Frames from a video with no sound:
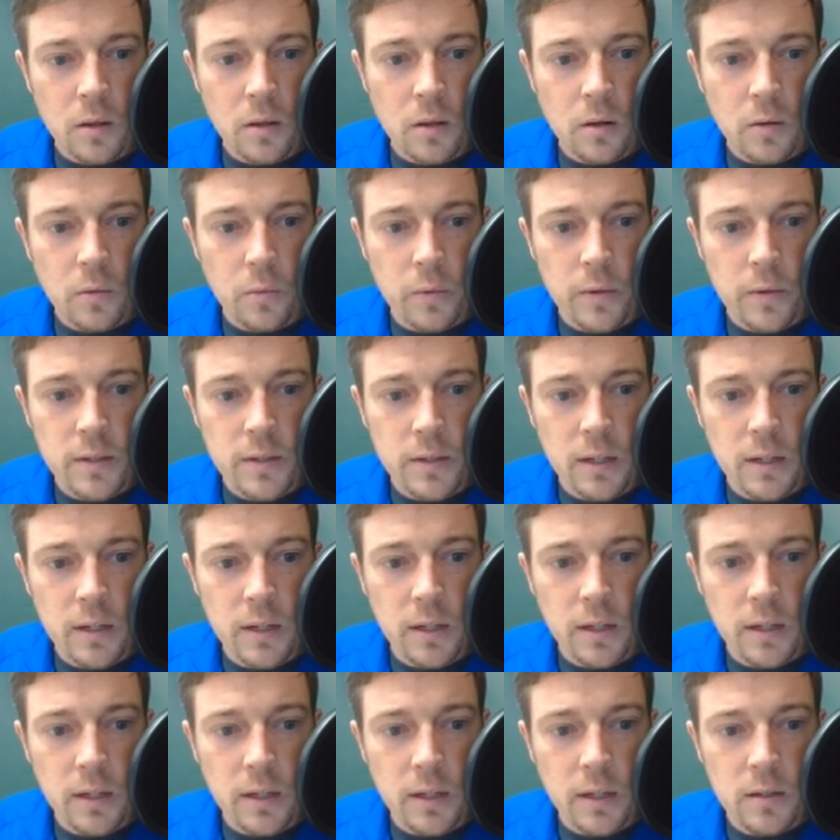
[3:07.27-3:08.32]
We
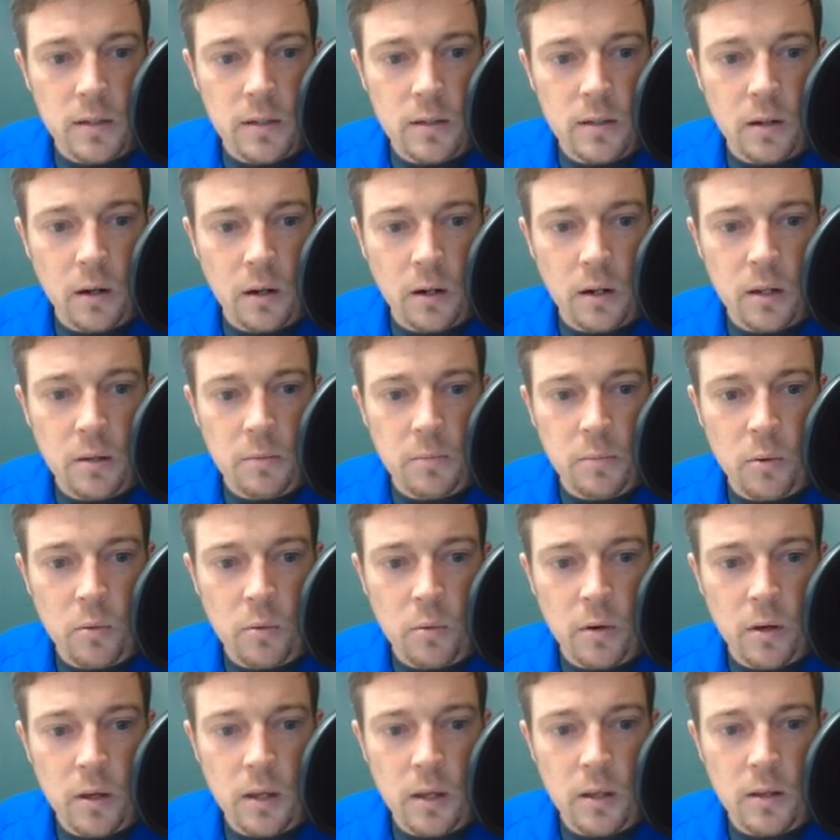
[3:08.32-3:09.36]
see starting
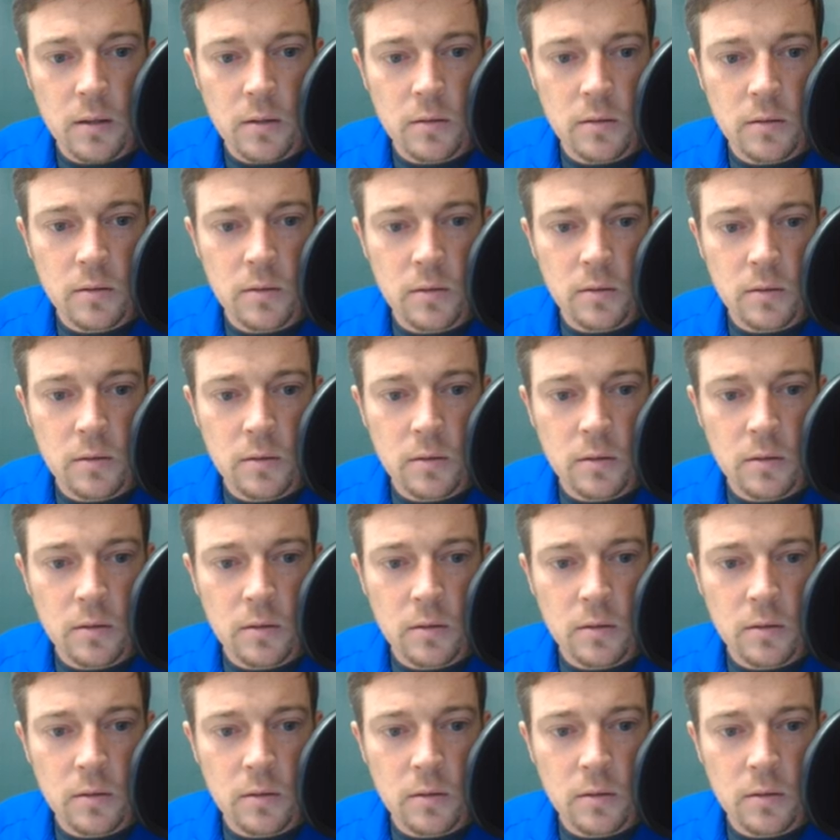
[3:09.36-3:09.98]
points.